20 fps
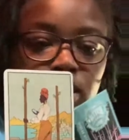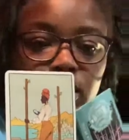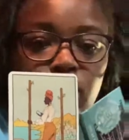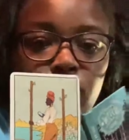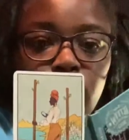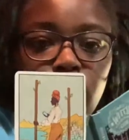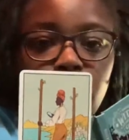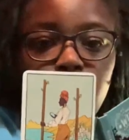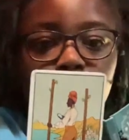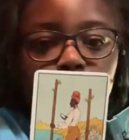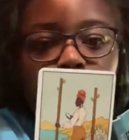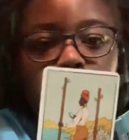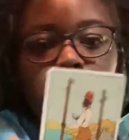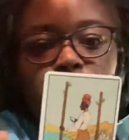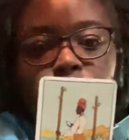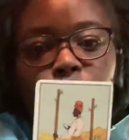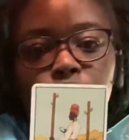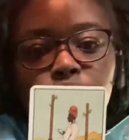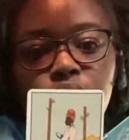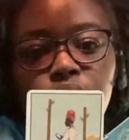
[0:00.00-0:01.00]
don't get
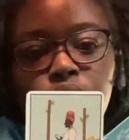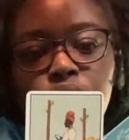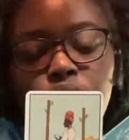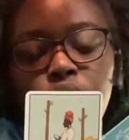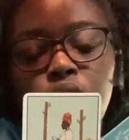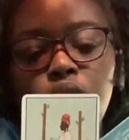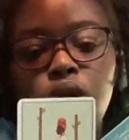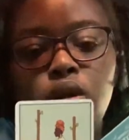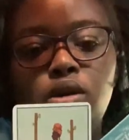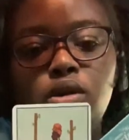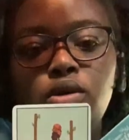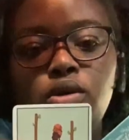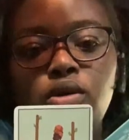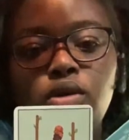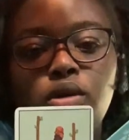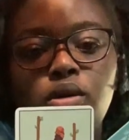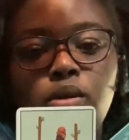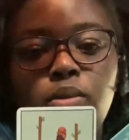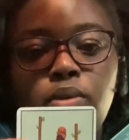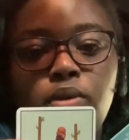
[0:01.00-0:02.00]
distracted.
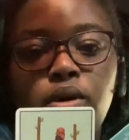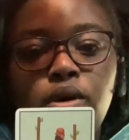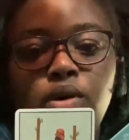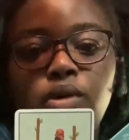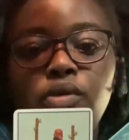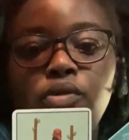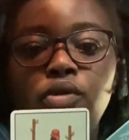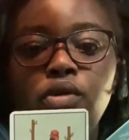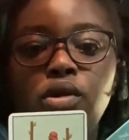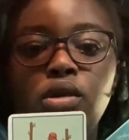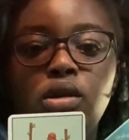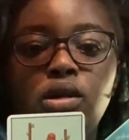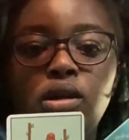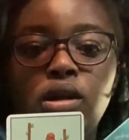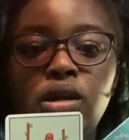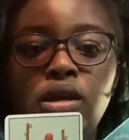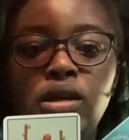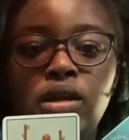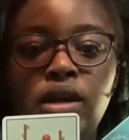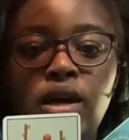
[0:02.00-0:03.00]
You're above, you're
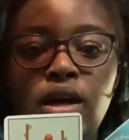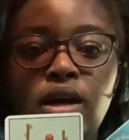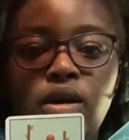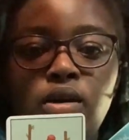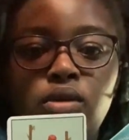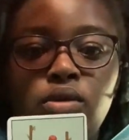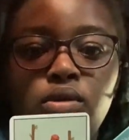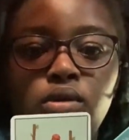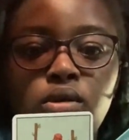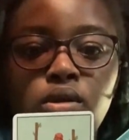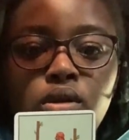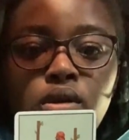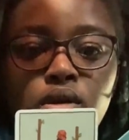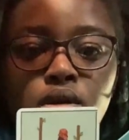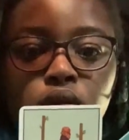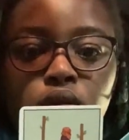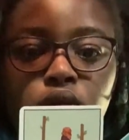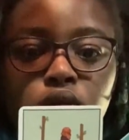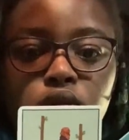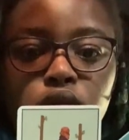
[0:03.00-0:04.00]
looking down.
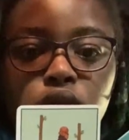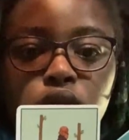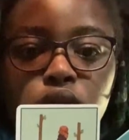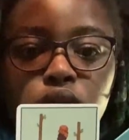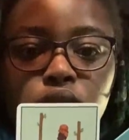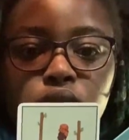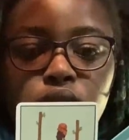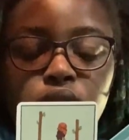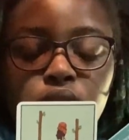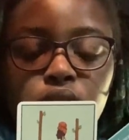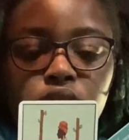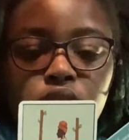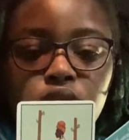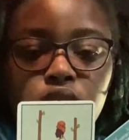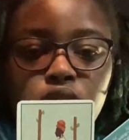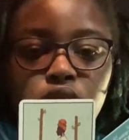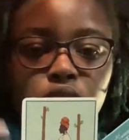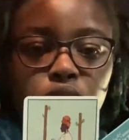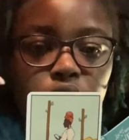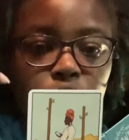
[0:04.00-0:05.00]
She looks like
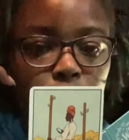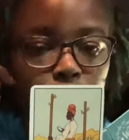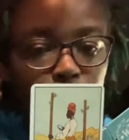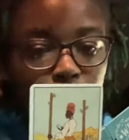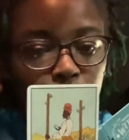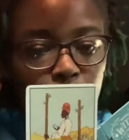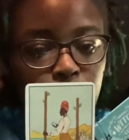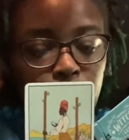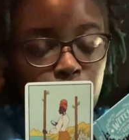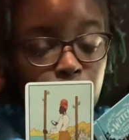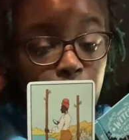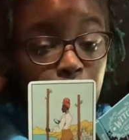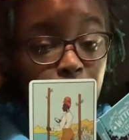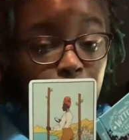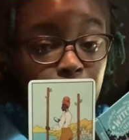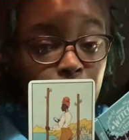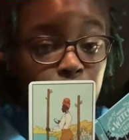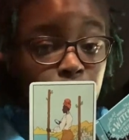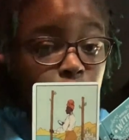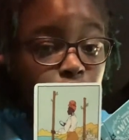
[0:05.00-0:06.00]
she's on the
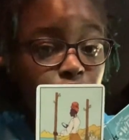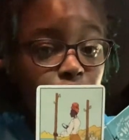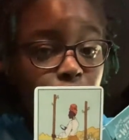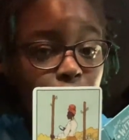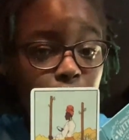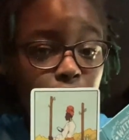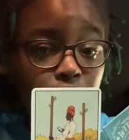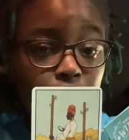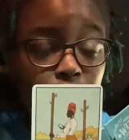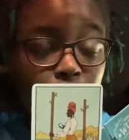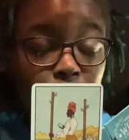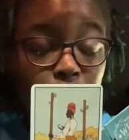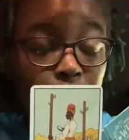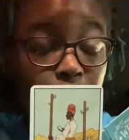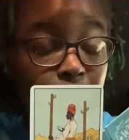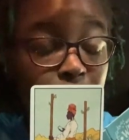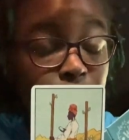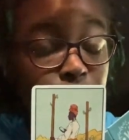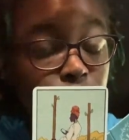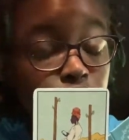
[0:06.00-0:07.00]
balcony of a
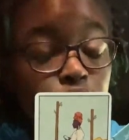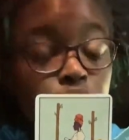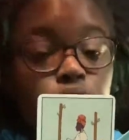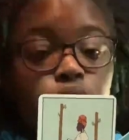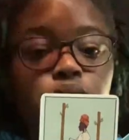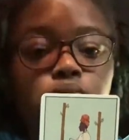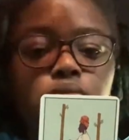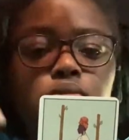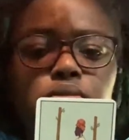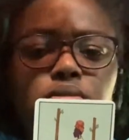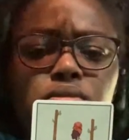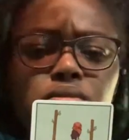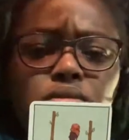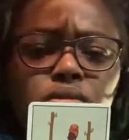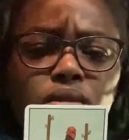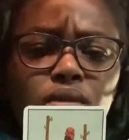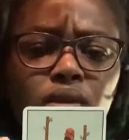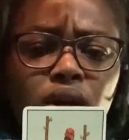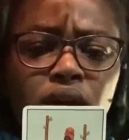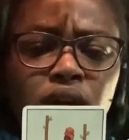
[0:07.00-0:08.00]
castle.
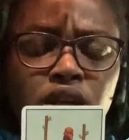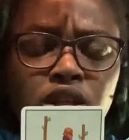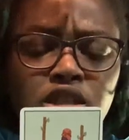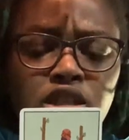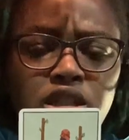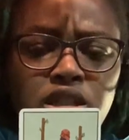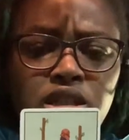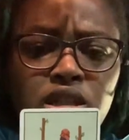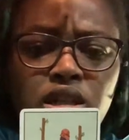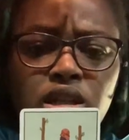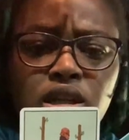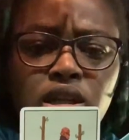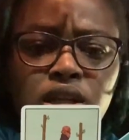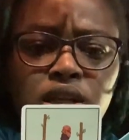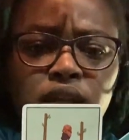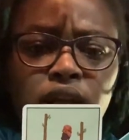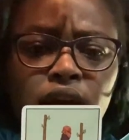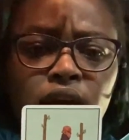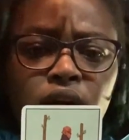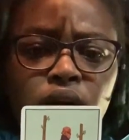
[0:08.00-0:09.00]
She's looking
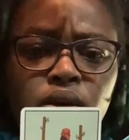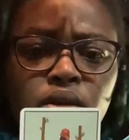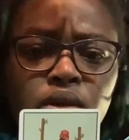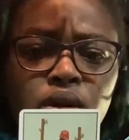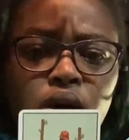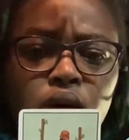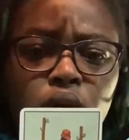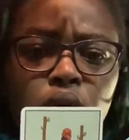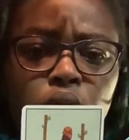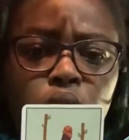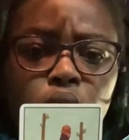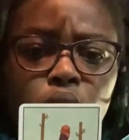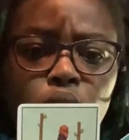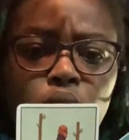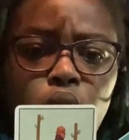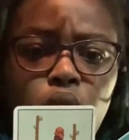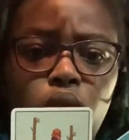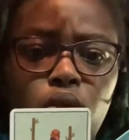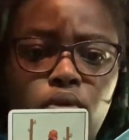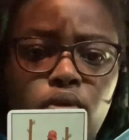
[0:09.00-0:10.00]
down
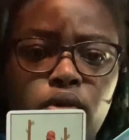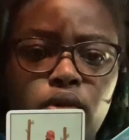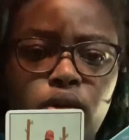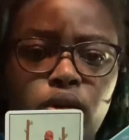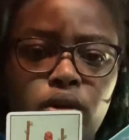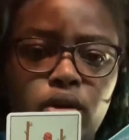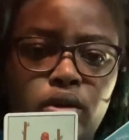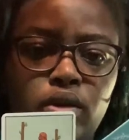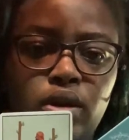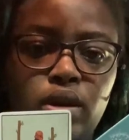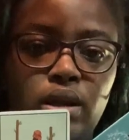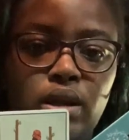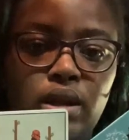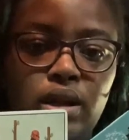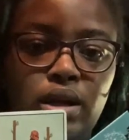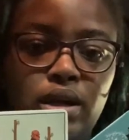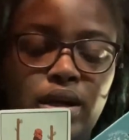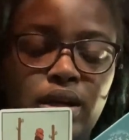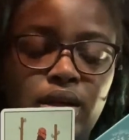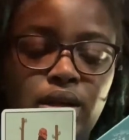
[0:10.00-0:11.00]
over the
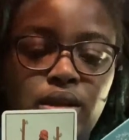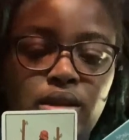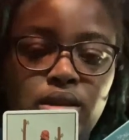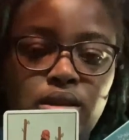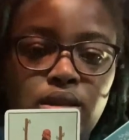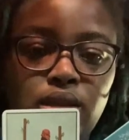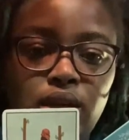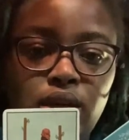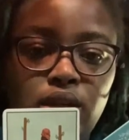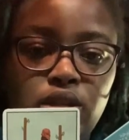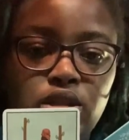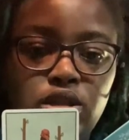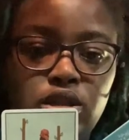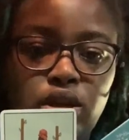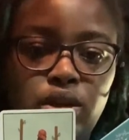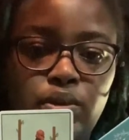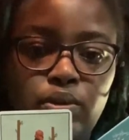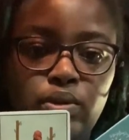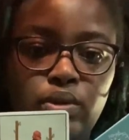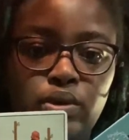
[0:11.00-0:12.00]
lands that
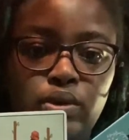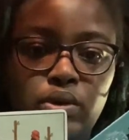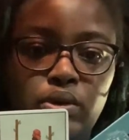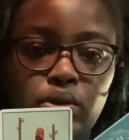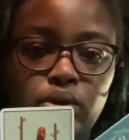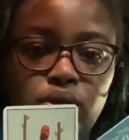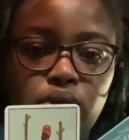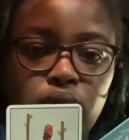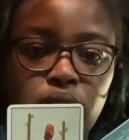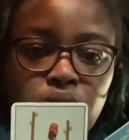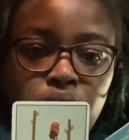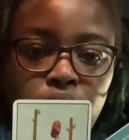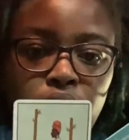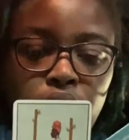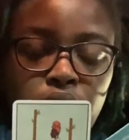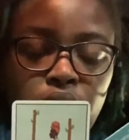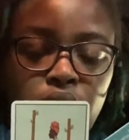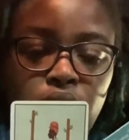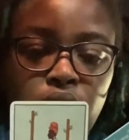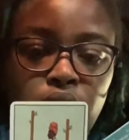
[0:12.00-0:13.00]
she rules
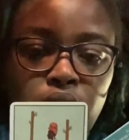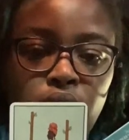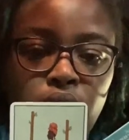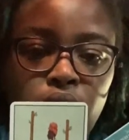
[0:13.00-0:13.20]
and